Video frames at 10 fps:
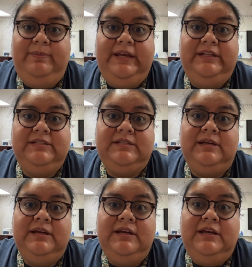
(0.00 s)
bins.
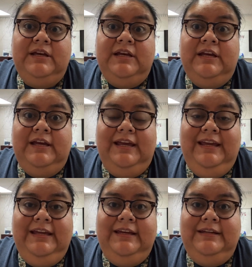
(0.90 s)

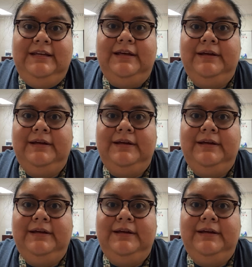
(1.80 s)
And